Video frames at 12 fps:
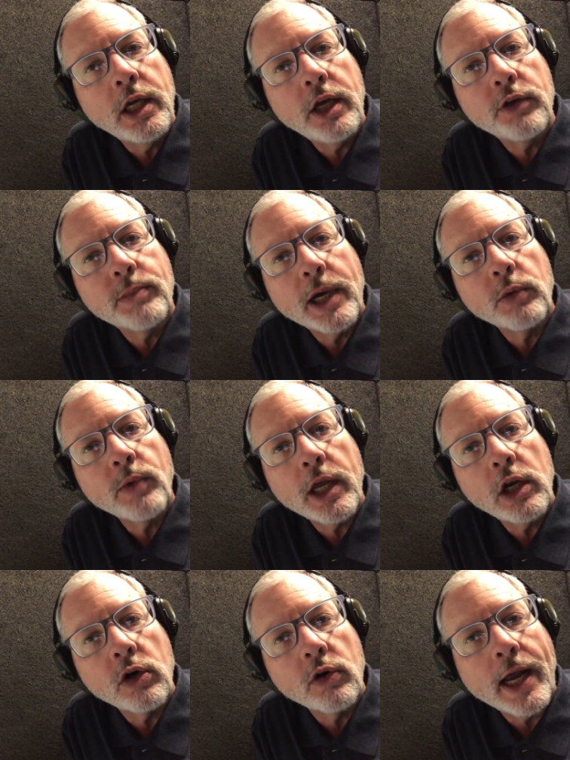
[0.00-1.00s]
if my
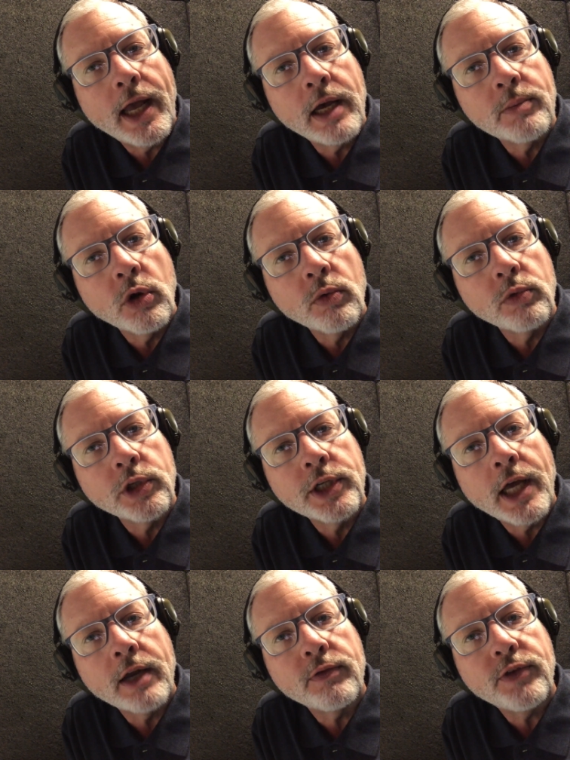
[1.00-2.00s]
regular ammo will
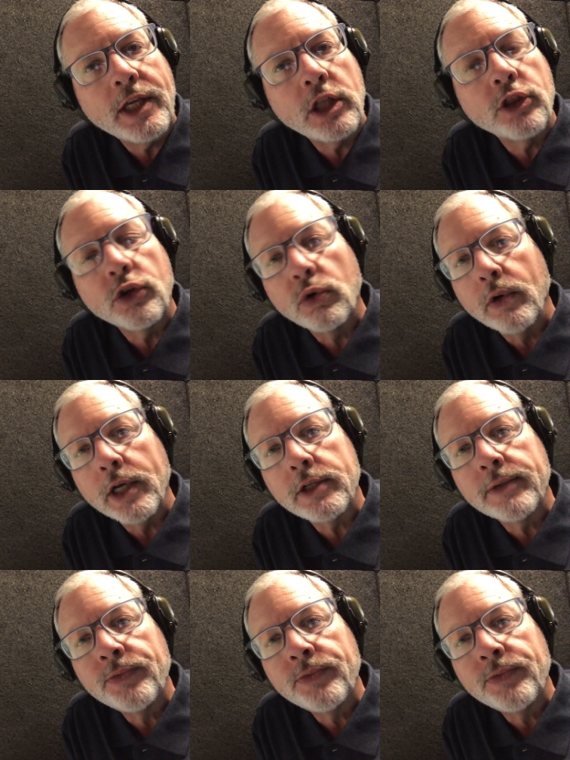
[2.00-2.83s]
not feed through it.